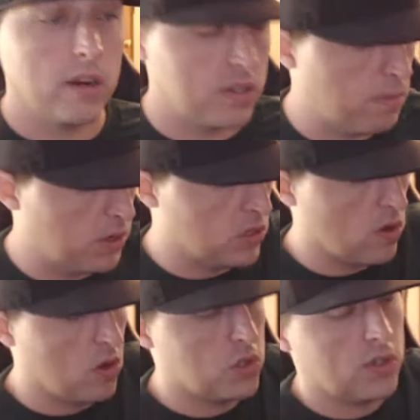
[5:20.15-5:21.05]
It's a much
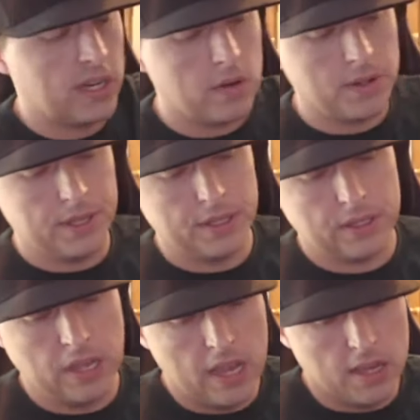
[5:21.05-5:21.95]
larger tail on
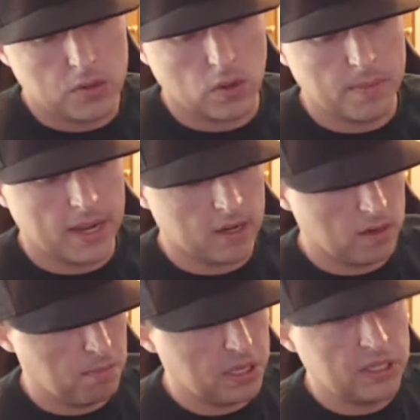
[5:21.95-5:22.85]
this, so I'm not going
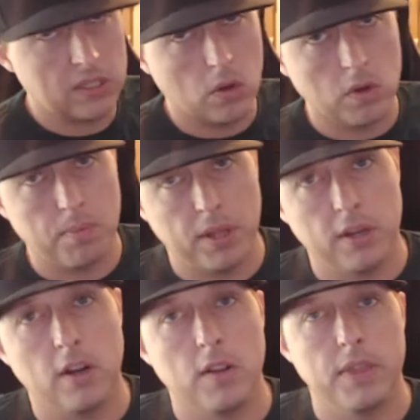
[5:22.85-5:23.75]
to be so
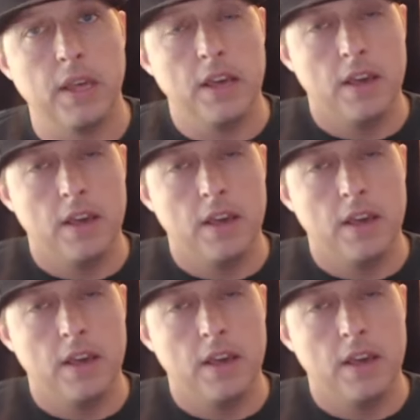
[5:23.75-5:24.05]
dependent on